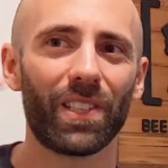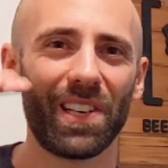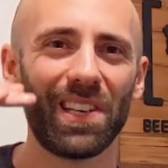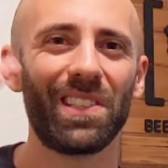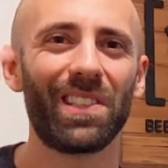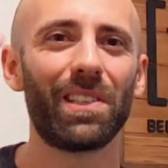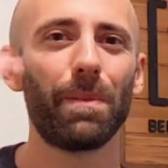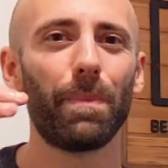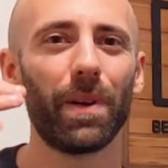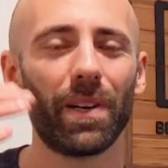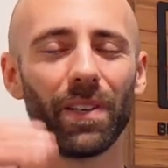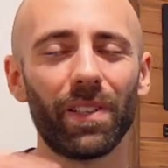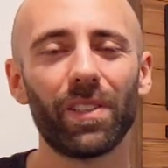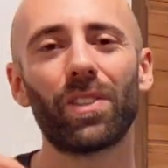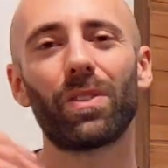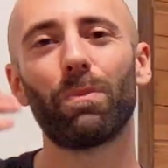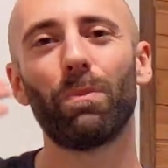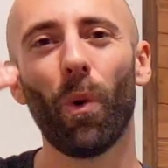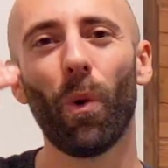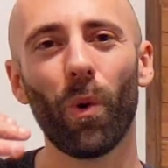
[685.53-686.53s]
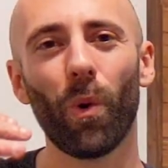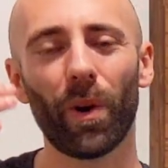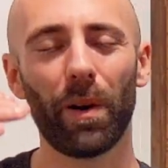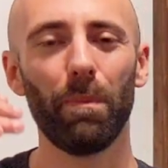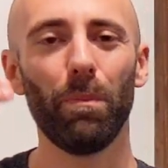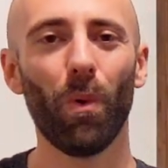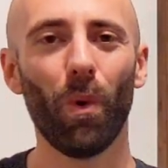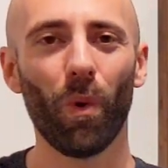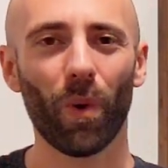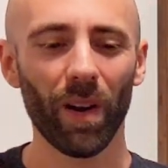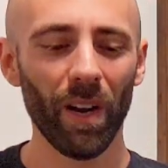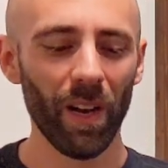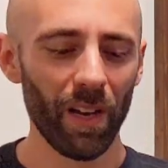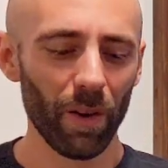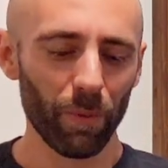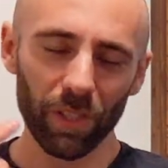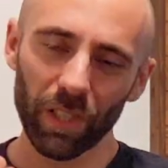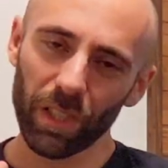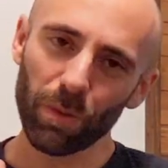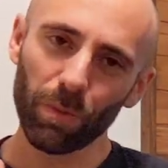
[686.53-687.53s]
taste the bitterness more and more,
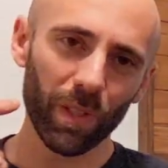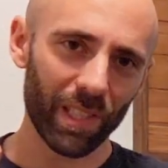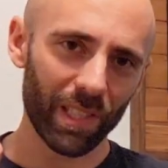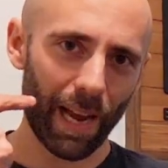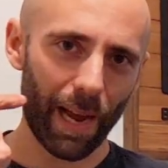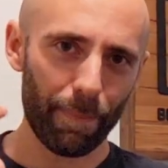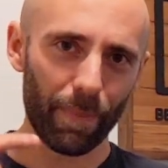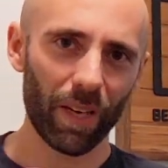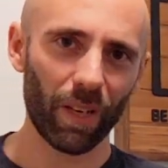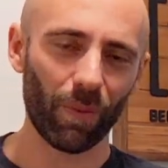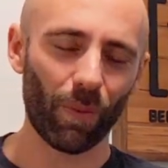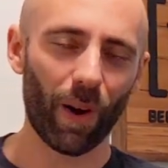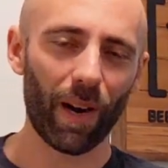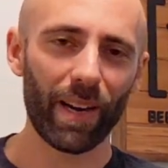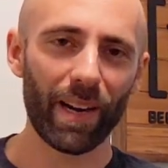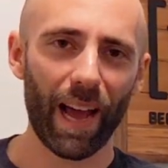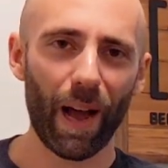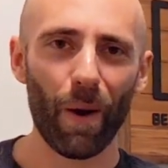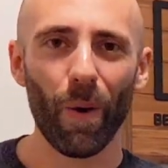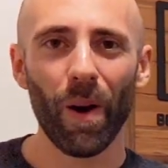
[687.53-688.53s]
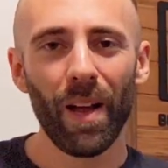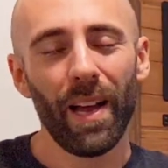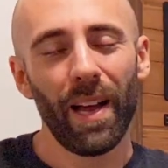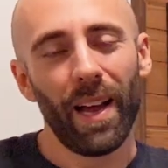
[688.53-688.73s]
which is what's happening right now.